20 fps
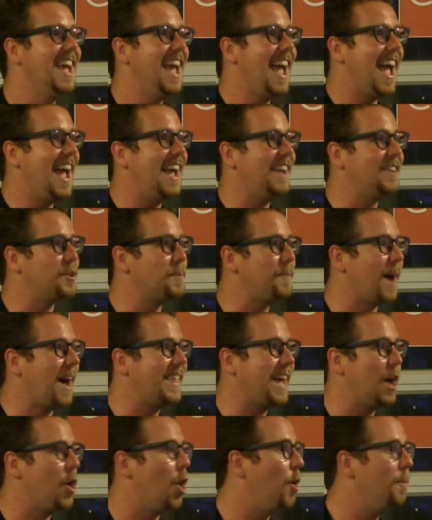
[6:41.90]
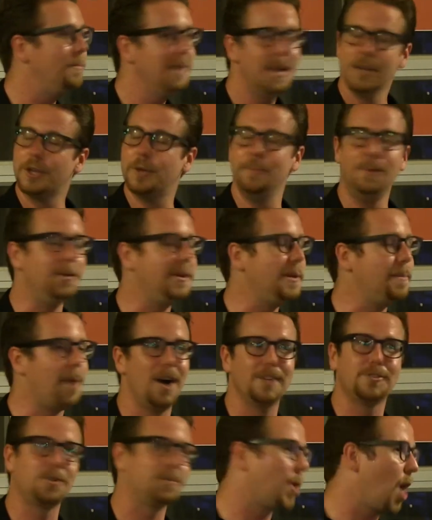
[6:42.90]
and to buy that home, community
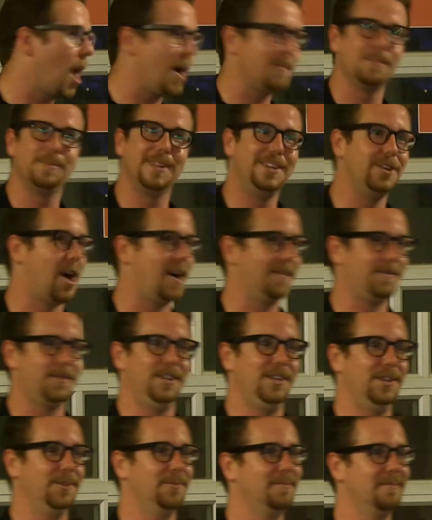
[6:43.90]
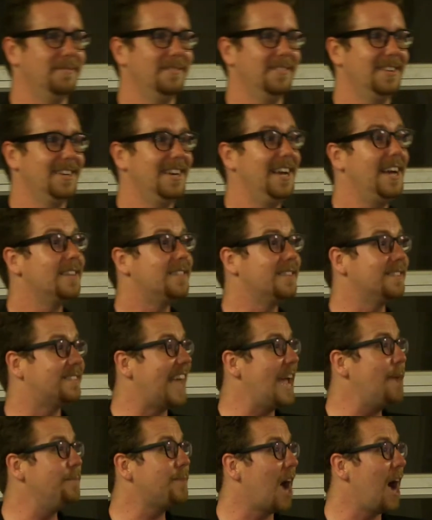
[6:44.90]
bonds are probably not for you. At the
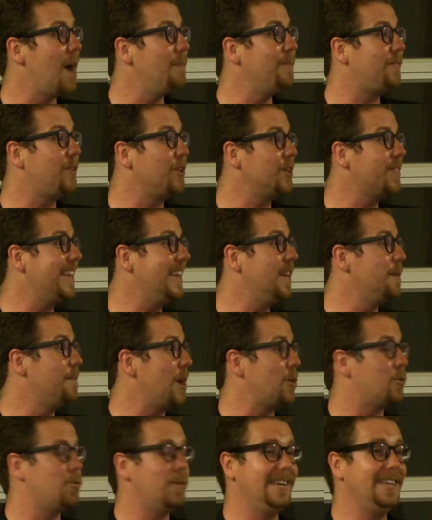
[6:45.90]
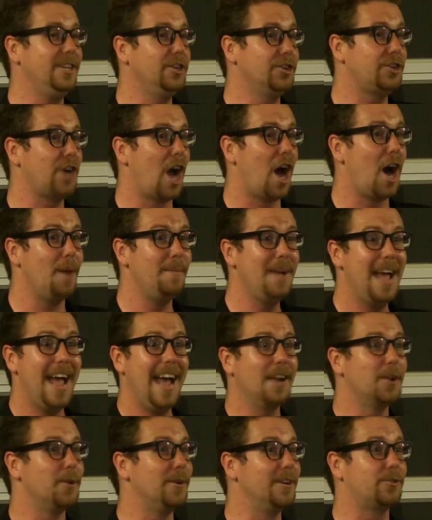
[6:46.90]
same time, if you're thinking about quitting your job
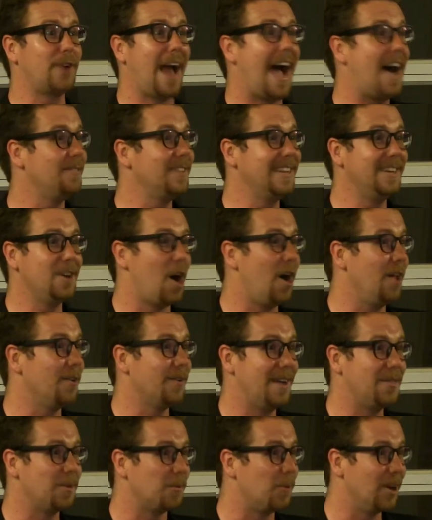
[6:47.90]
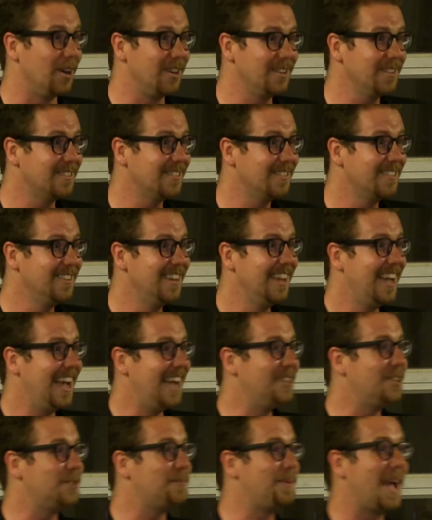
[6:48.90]
and going traveling all around the world
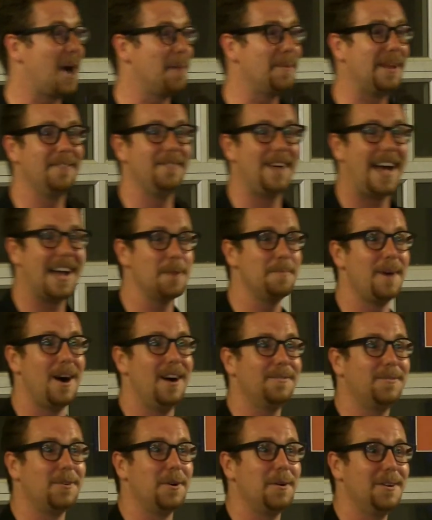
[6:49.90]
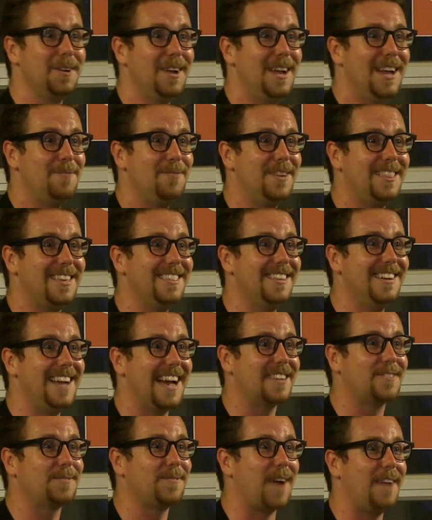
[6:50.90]
and just becoming a vagabond within the
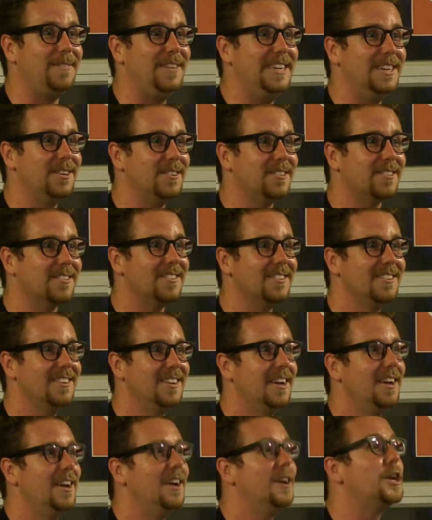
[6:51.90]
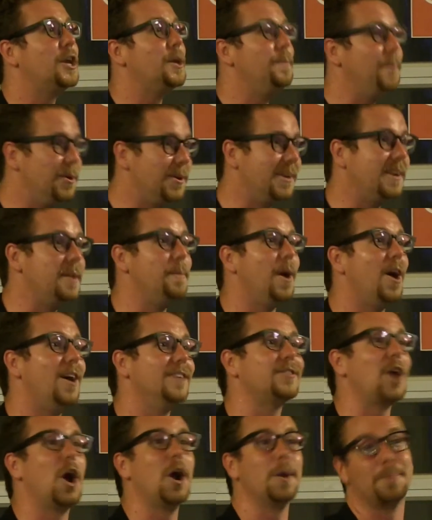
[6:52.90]
next 5 years, community
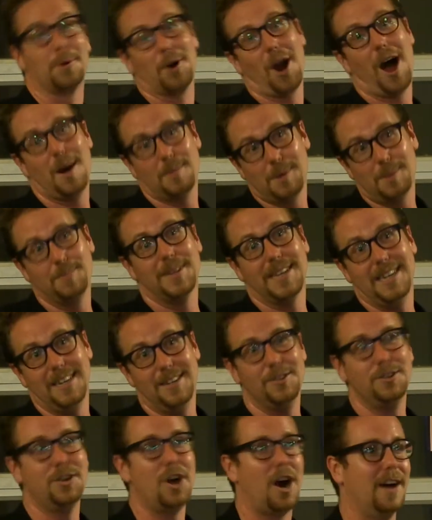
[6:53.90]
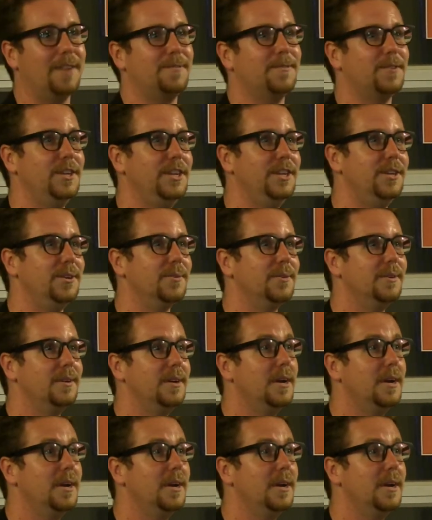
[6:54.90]
bonds are probably not for you.